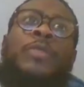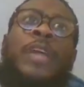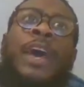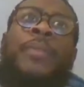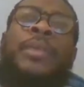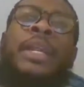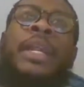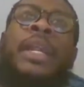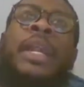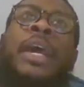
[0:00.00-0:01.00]
happened that
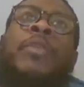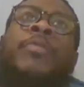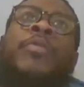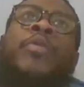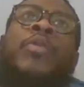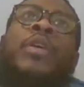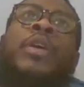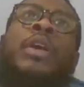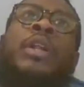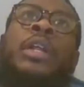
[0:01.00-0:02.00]
allowed for
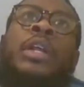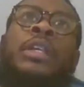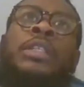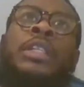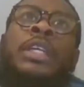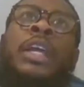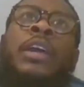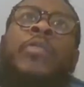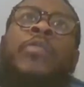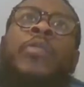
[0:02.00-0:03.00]
the Nuggets to get out
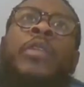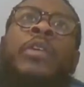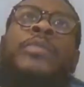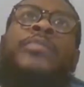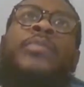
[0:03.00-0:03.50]
and run.